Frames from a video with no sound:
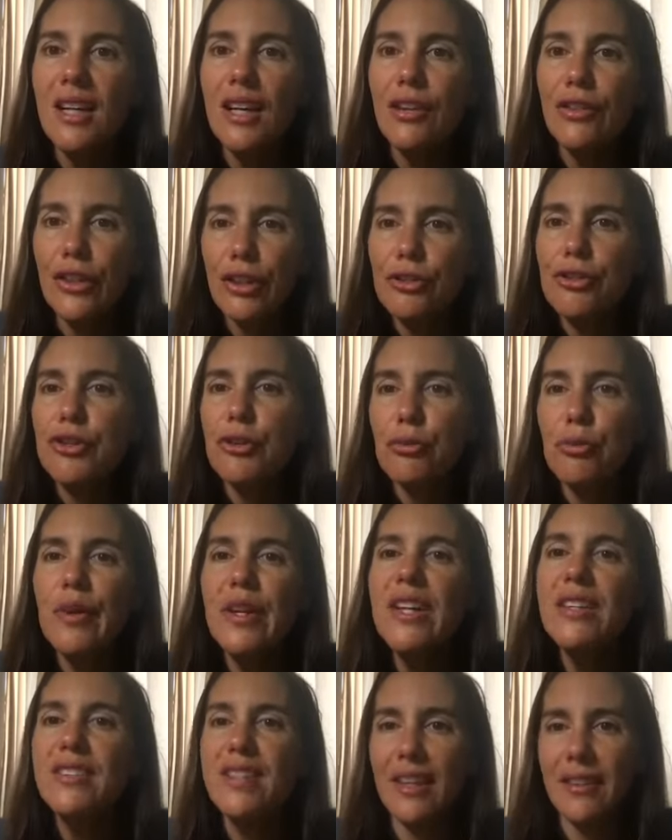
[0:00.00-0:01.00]
there's a
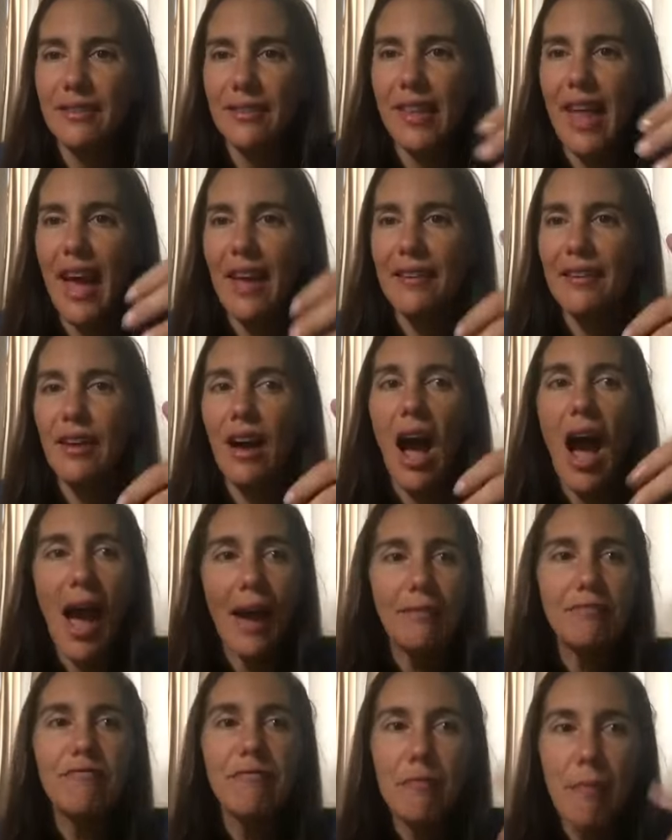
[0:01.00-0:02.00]
reason that I
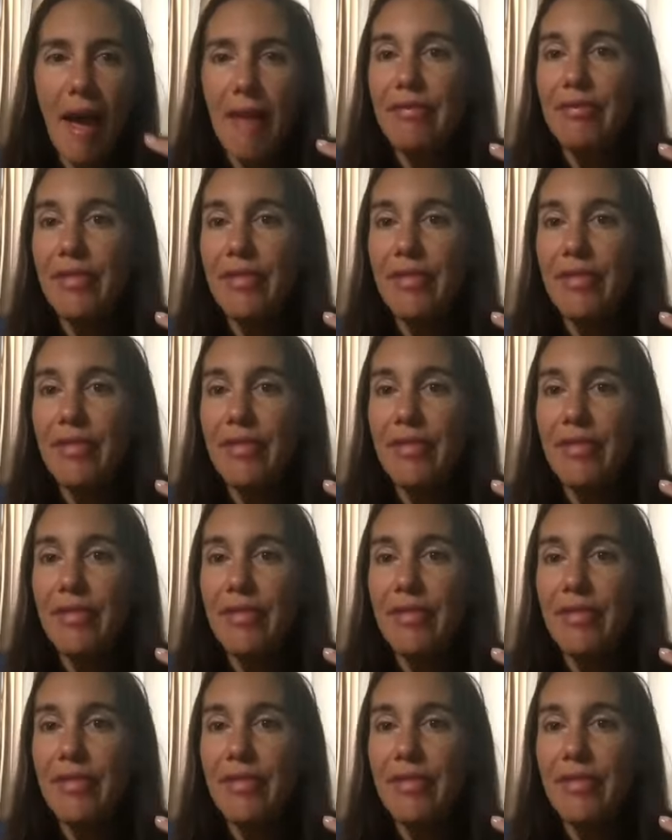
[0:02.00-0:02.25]
met